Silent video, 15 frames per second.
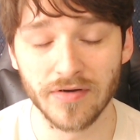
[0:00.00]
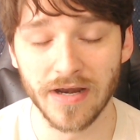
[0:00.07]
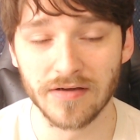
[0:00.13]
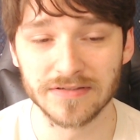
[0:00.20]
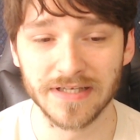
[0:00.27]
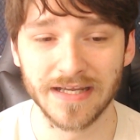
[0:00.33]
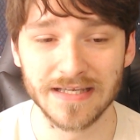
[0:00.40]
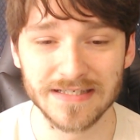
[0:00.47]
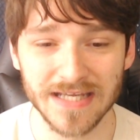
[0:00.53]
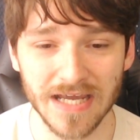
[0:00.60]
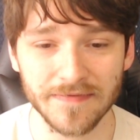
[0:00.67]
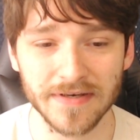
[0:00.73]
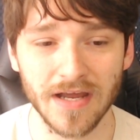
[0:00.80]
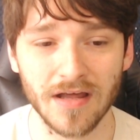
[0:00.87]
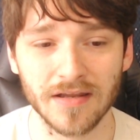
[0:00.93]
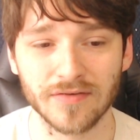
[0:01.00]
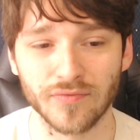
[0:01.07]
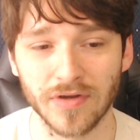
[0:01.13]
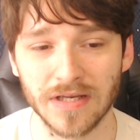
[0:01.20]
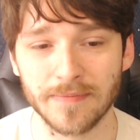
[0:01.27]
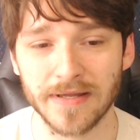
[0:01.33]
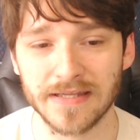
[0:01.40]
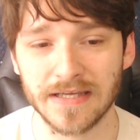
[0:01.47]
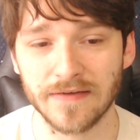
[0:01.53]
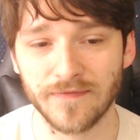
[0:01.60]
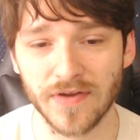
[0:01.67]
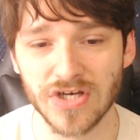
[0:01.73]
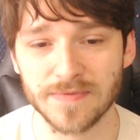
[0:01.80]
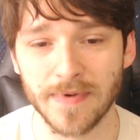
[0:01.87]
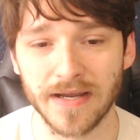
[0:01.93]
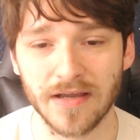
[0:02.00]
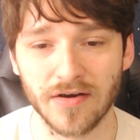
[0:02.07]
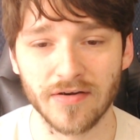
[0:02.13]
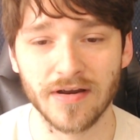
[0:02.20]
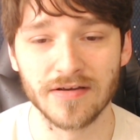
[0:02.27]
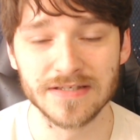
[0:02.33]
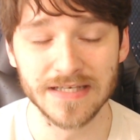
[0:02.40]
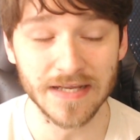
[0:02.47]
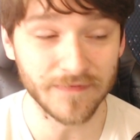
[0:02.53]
And I was like, is Kevin Holland really about to get finished by Gunnar Nelson?